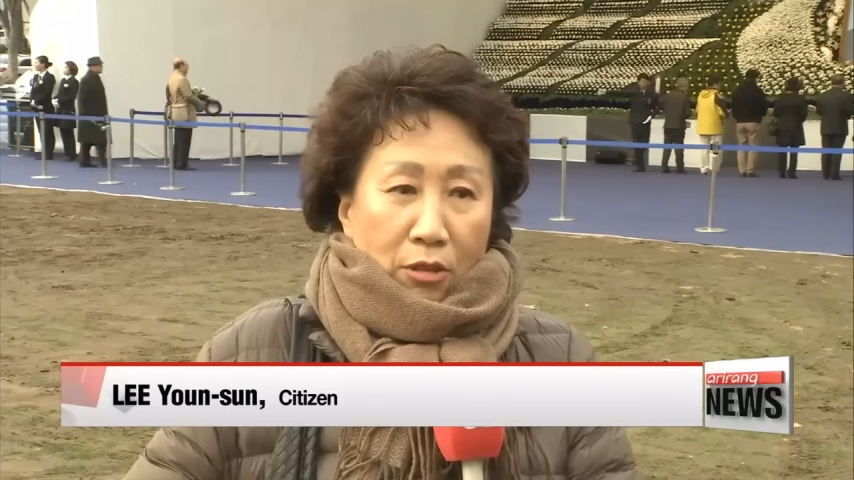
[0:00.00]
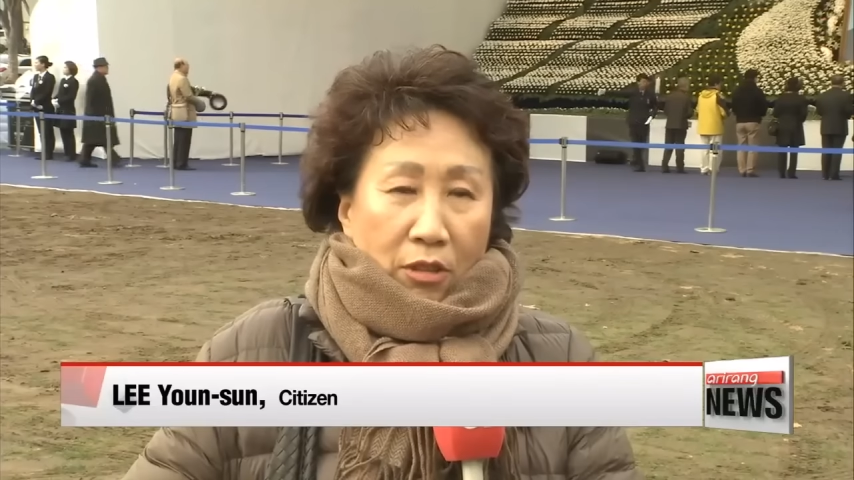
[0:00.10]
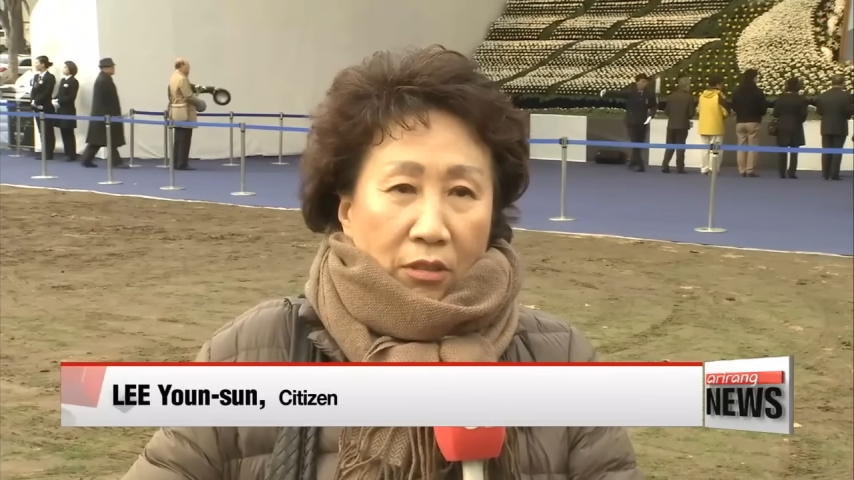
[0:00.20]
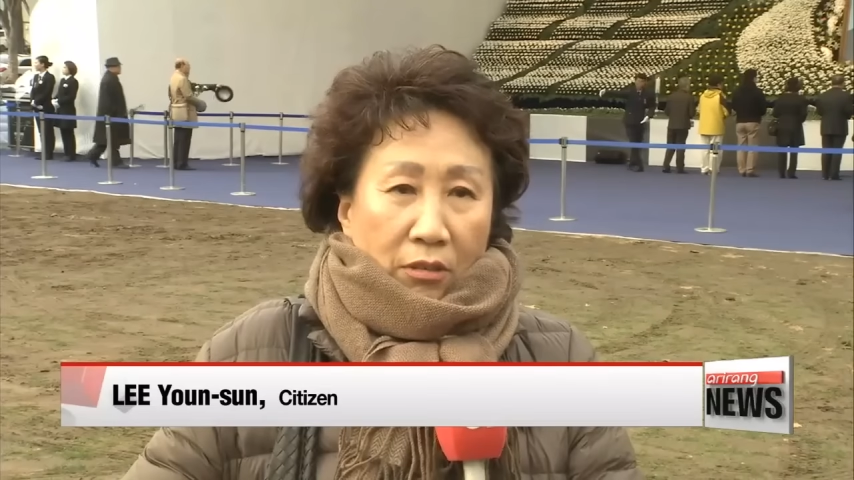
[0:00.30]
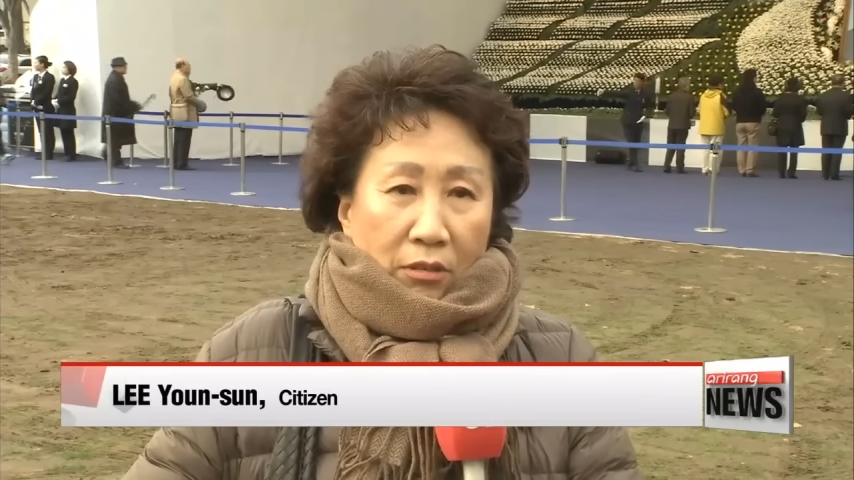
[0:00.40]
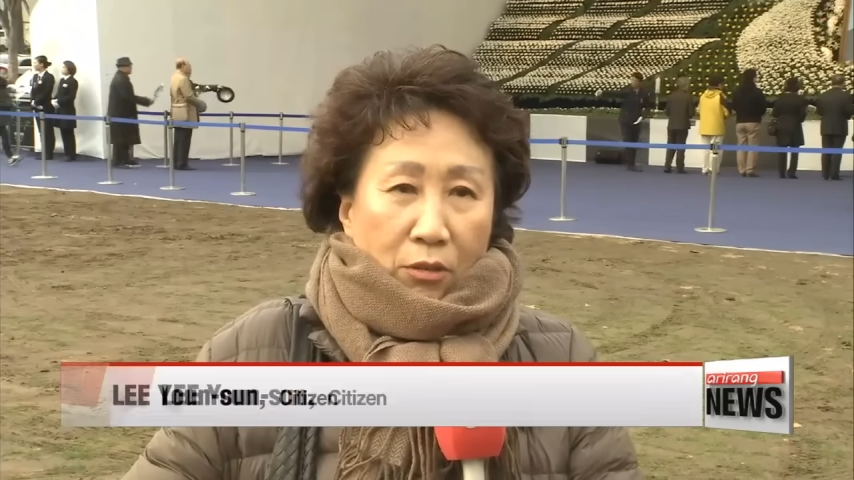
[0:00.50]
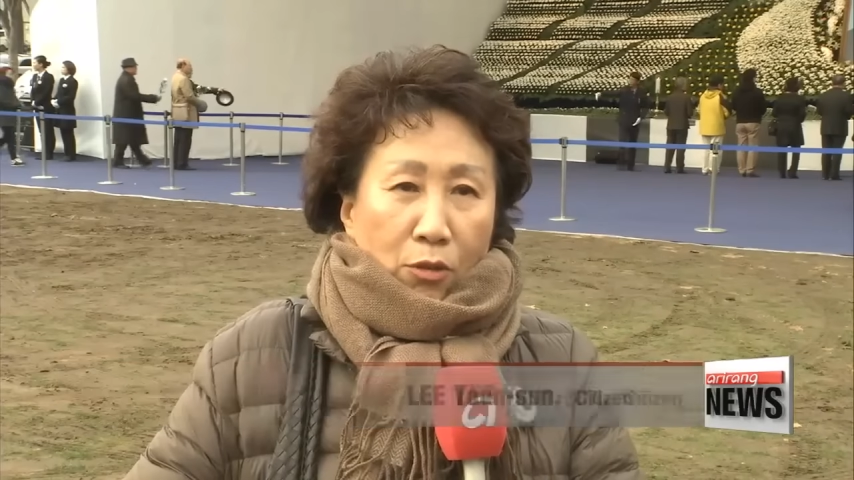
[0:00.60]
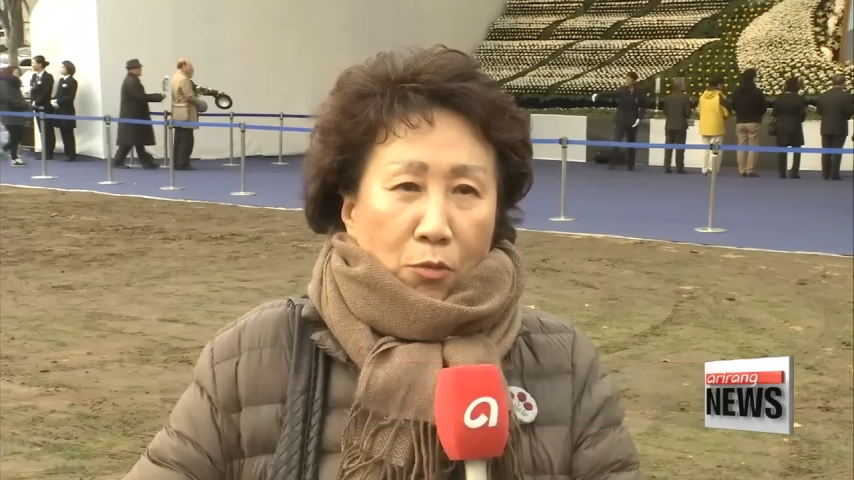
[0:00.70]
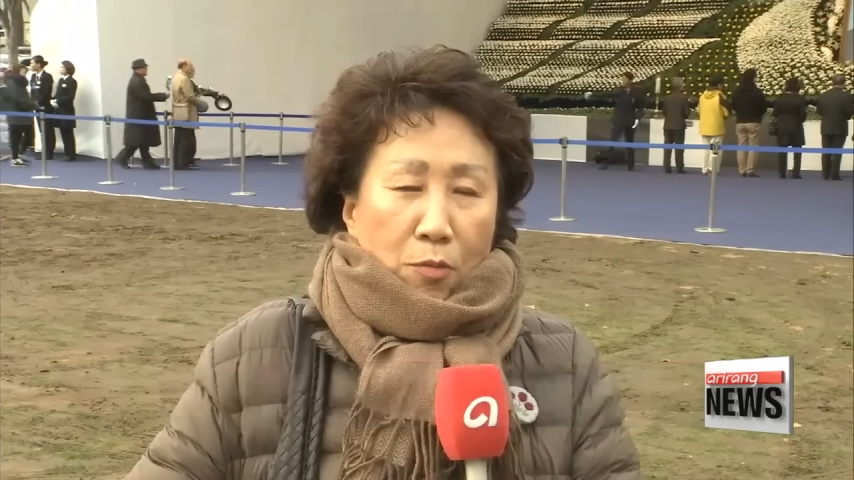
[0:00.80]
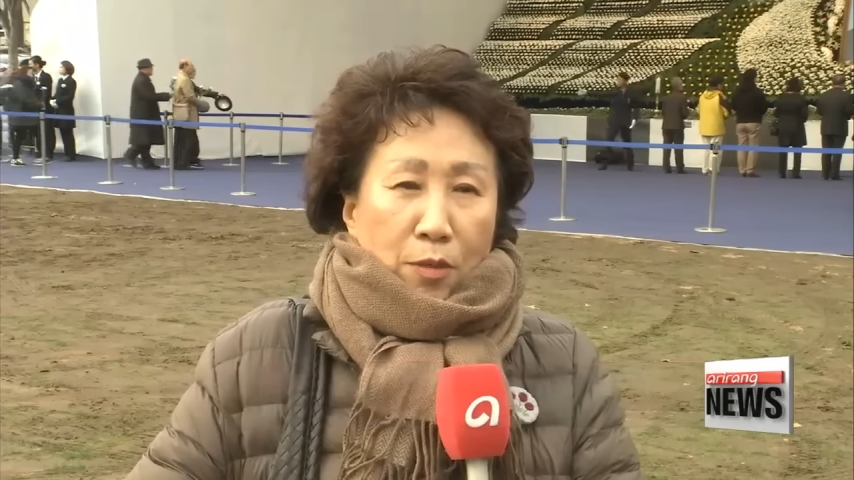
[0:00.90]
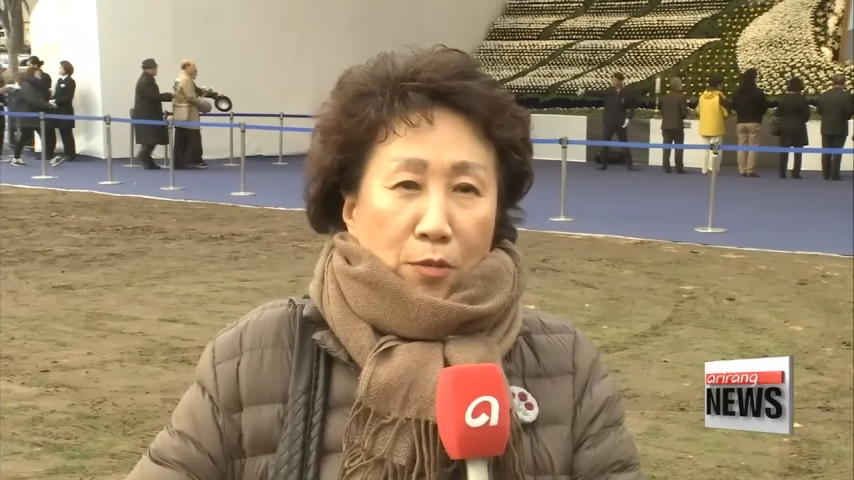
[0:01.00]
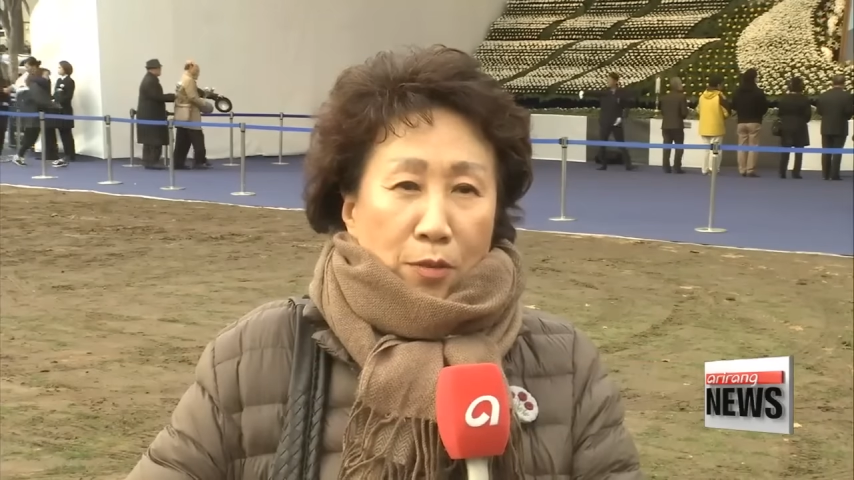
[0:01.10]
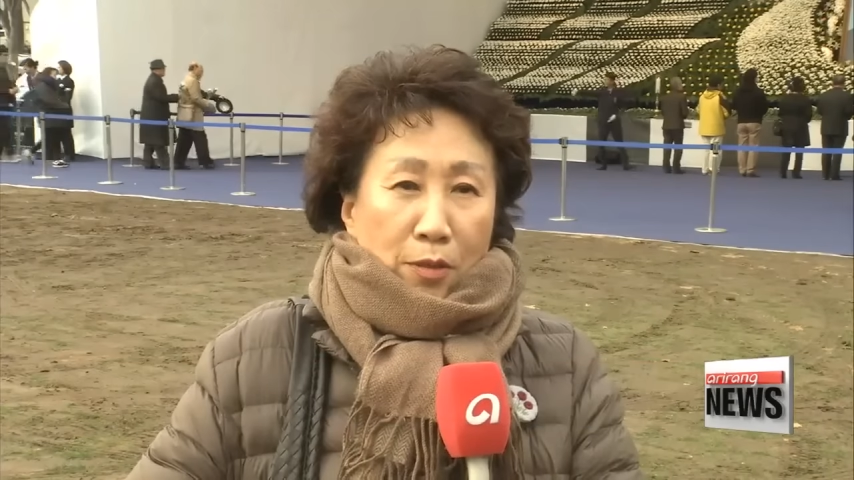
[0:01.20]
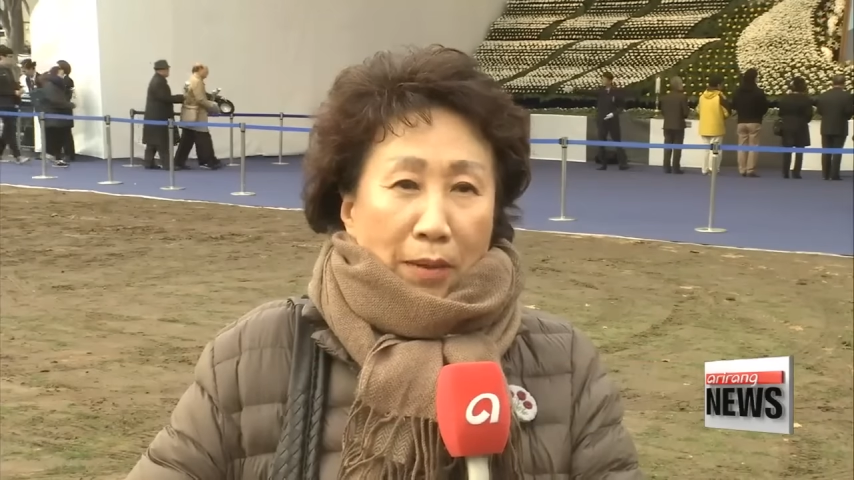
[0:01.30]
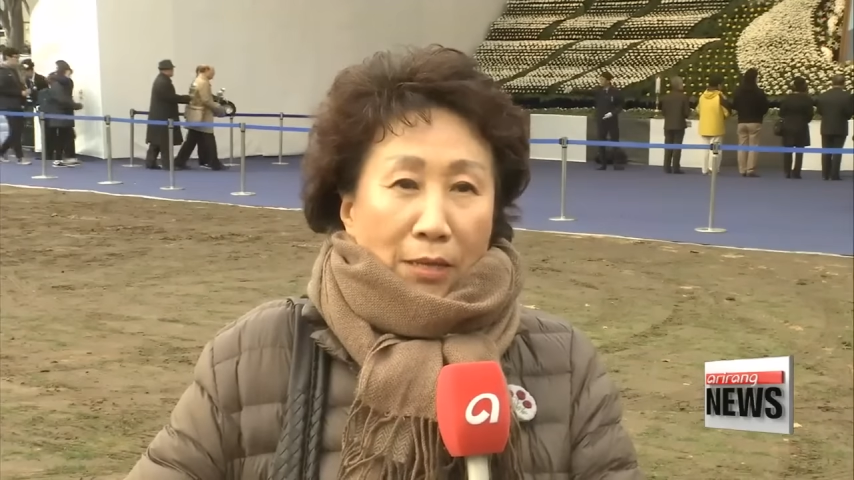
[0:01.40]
once led our country.